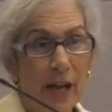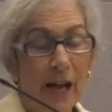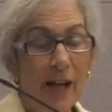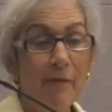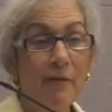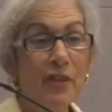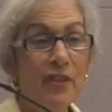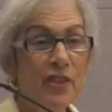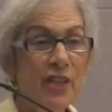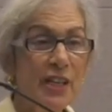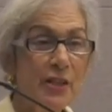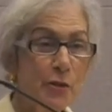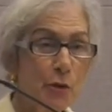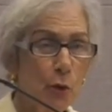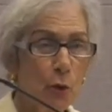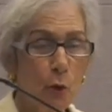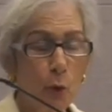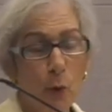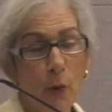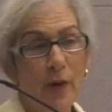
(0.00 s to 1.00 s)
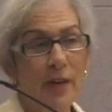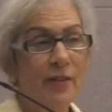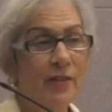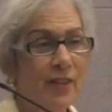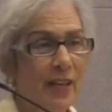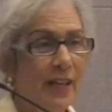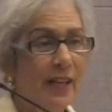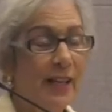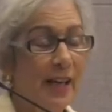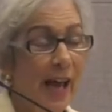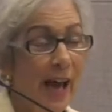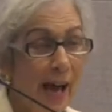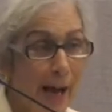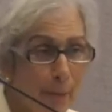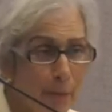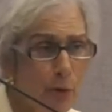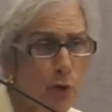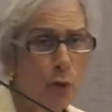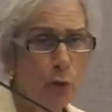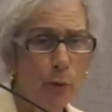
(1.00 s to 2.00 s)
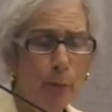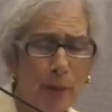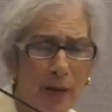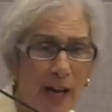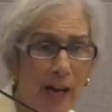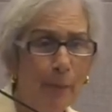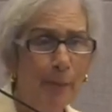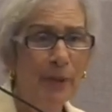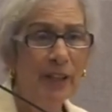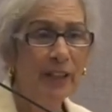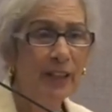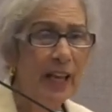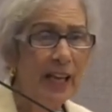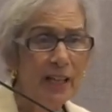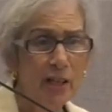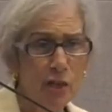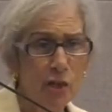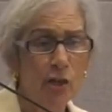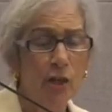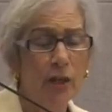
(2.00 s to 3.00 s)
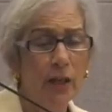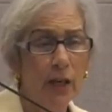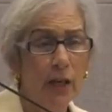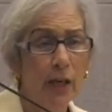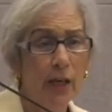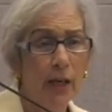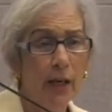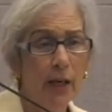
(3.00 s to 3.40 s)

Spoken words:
And the teacher corps is a captured population.